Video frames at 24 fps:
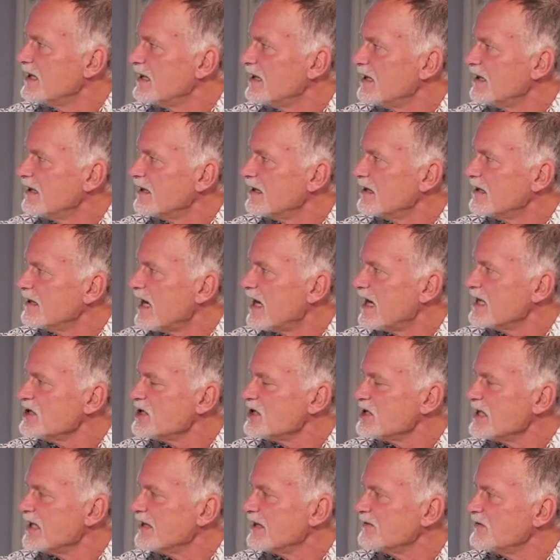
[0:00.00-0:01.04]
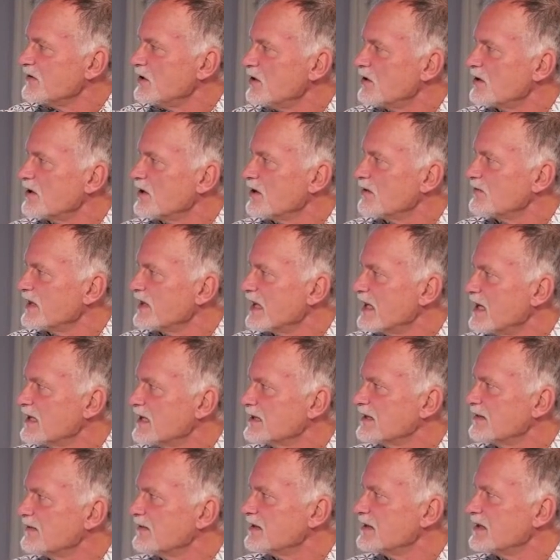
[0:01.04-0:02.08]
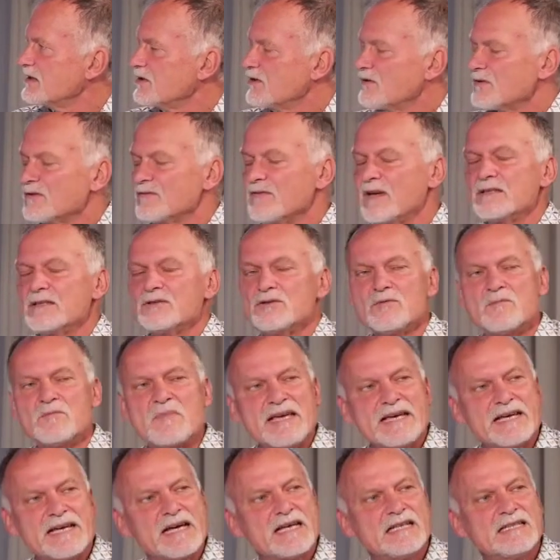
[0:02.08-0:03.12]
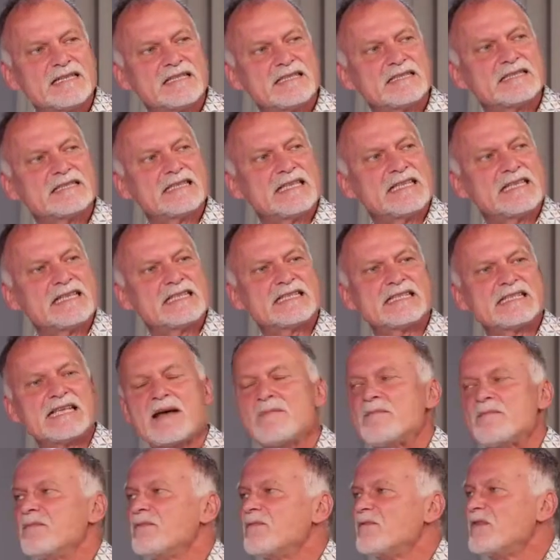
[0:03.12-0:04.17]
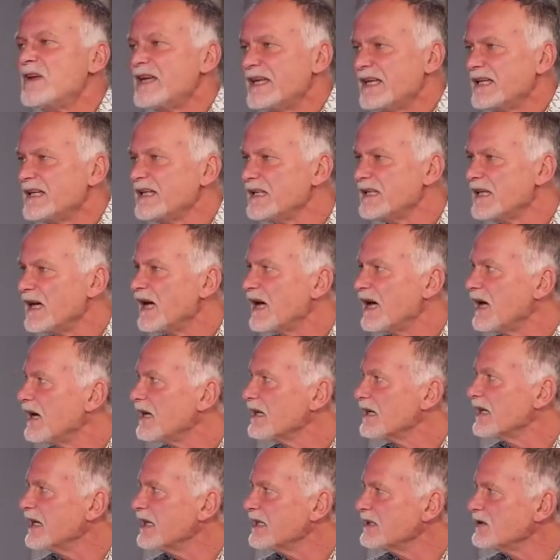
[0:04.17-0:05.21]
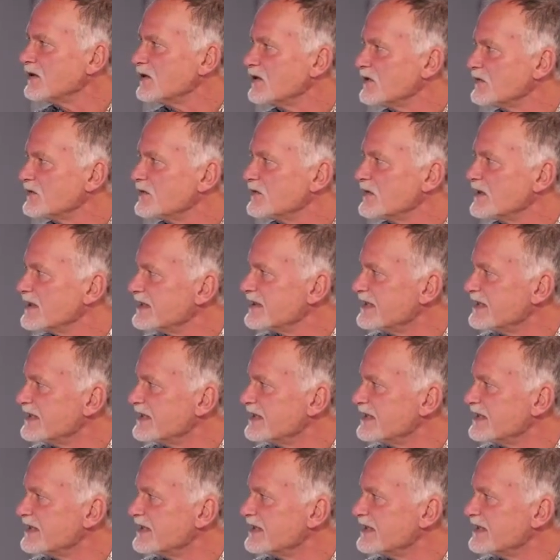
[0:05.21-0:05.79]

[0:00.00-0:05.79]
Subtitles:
Einstein theory of relativity or quantum mechanics in some way are kind of